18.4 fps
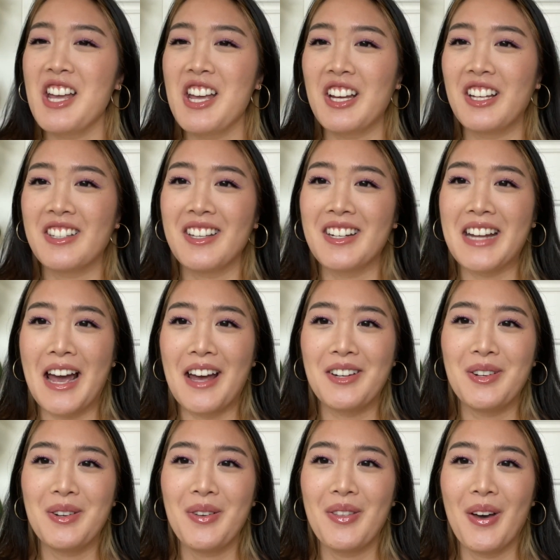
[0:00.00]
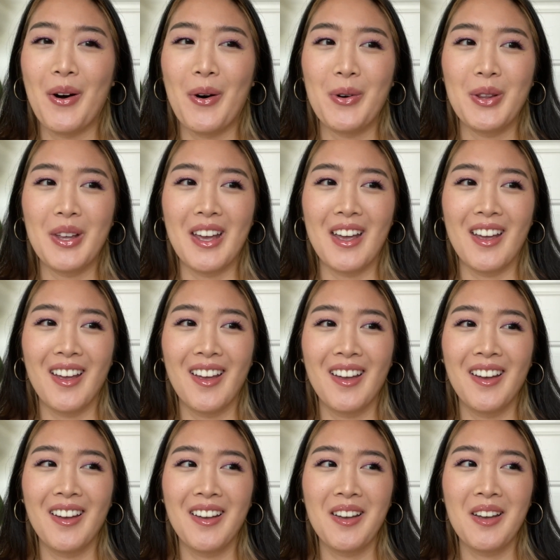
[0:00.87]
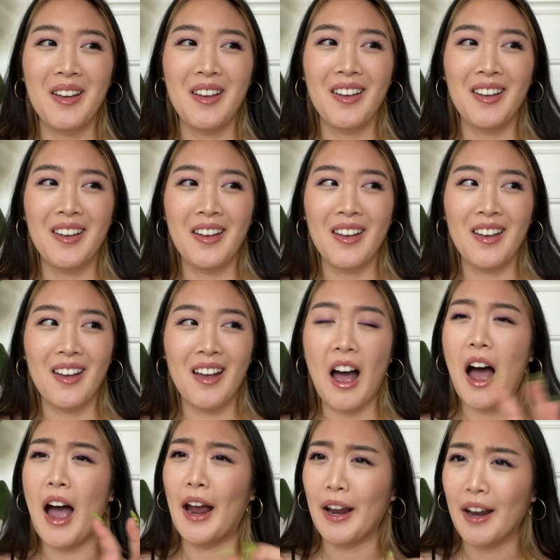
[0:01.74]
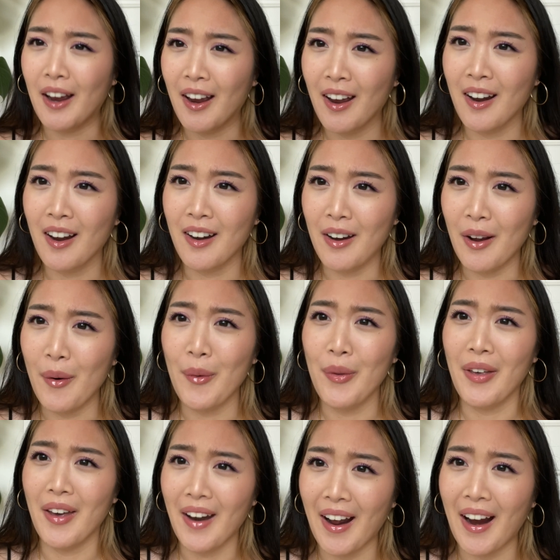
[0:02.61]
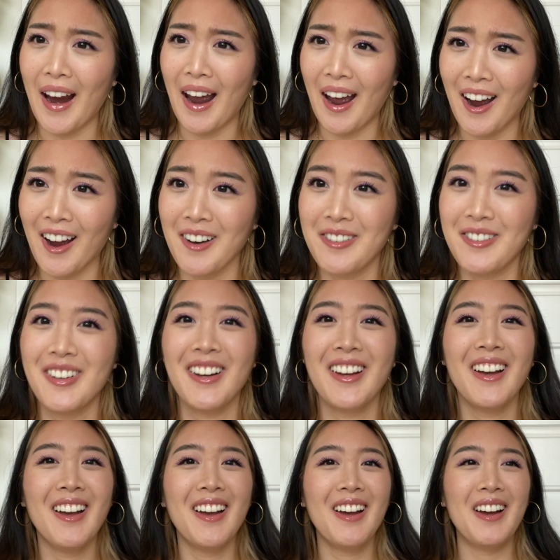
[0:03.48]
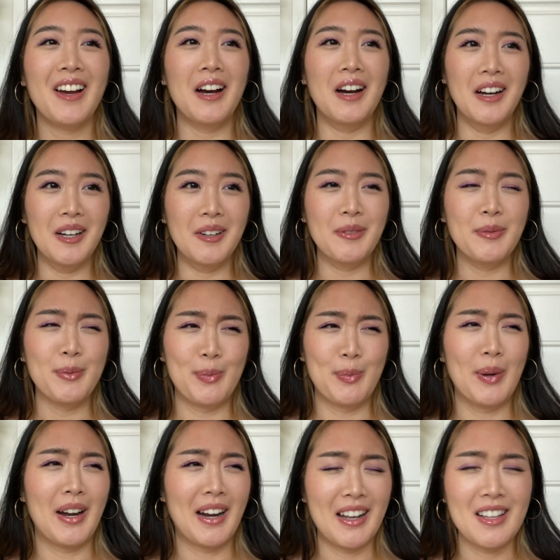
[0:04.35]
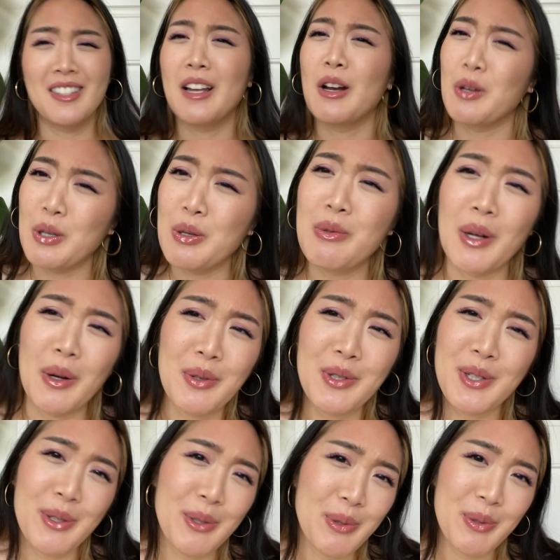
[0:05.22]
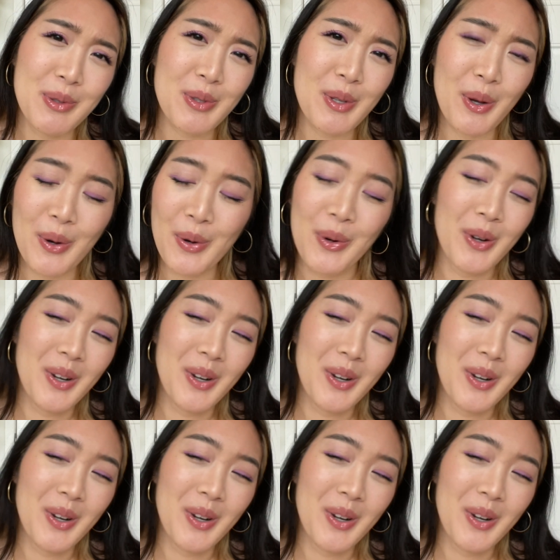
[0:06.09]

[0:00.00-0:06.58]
a tattoo that only I know that I have, but I guess now you know too, so.